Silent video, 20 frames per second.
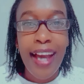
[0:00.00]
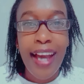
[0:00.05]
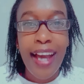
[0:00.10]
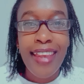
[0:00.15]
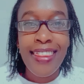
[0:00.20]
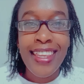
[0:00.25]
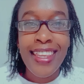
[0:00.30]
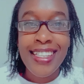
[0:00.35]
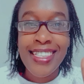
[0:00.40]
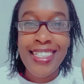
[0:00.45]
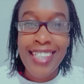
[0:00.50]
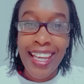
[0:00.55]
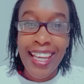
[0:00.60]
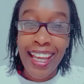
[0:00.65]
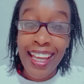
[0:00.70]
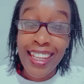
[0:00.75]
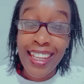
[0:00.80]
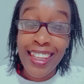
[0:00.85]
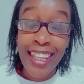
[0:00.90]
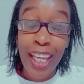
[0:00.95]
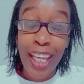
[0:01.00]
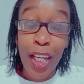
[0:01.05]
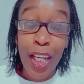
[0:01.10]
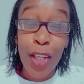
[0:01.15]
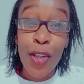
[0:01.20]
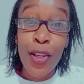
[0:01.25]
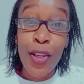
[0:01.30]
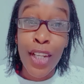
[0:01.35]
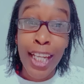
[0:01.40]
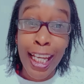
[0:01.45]
The second thing
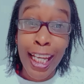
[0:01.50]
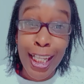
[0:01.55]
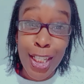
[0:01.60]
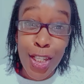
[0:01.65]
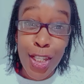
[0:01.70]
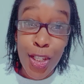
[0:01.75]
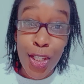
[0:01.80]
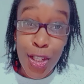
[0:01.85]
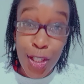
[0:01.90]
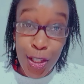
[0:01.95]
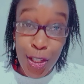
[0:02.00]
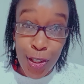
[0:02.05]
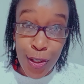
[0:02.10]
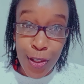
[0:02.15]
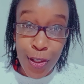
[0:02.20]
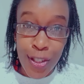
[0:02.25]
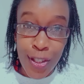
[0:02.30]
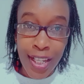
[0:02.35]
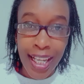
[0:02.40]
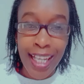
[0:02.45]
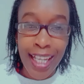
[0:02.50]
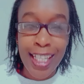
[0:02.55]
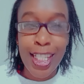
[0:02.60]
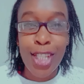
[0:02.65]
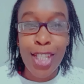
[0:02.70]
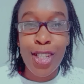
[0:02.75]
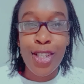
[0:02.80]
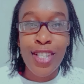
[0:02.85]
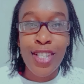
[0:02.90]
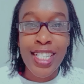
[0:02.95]
you need to do is
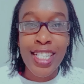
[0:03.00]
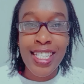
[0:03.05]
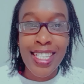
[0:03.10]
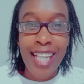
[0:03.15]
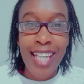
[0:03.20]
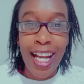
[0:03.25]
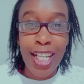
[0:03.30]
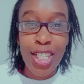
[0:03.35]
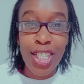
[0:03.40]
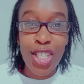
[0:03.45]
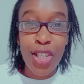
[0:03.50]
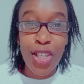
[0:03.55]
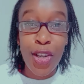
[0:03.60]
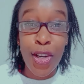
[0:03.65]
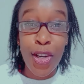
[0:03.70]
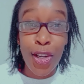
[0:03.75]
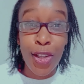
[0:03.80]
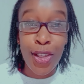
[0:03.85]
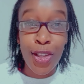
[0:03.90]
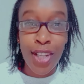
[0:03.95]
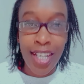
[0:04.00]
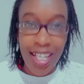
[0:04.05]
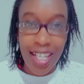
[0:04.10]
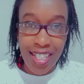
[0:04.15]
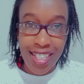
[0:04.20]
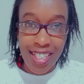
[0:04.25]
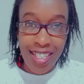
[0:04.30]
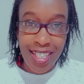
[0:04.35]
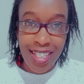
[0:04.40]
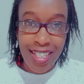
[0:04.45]
to research on your
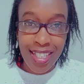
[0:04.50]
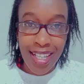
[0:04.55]
niche.